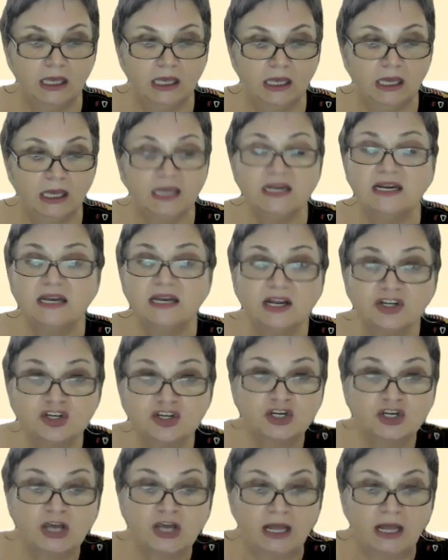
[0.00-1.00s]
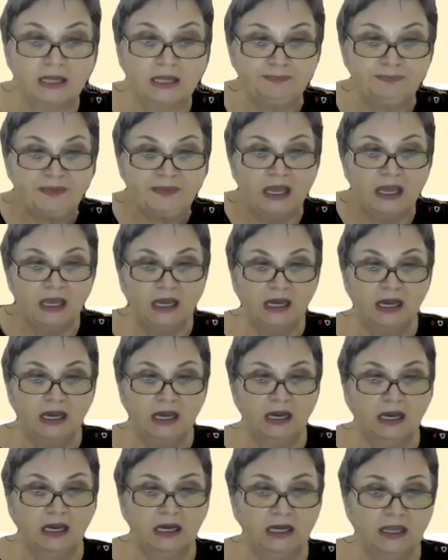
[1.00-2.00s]
In a nutshell,
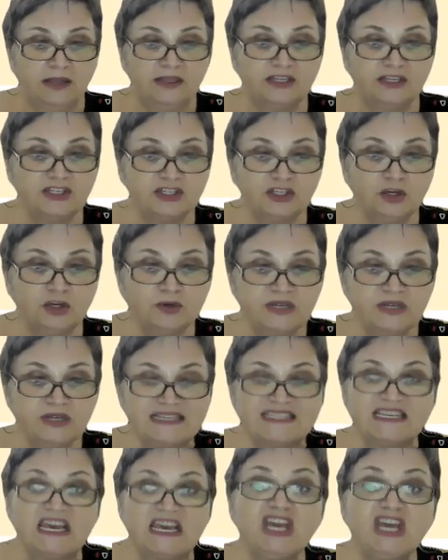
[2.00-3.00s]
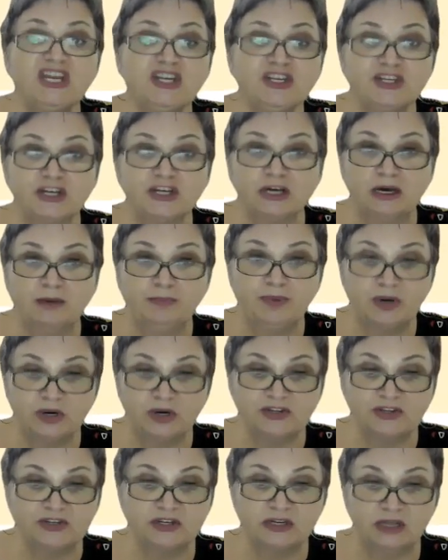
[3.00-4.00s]
the students'
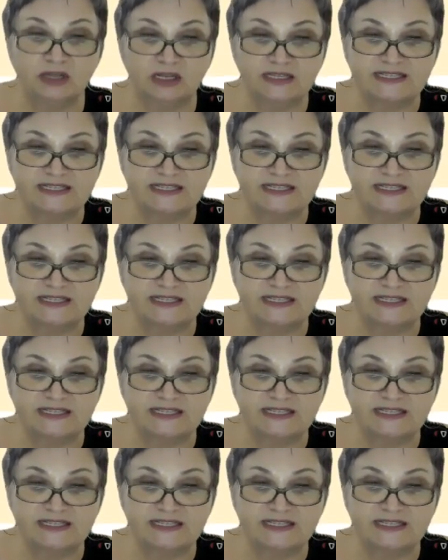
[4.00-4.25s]
interpersonal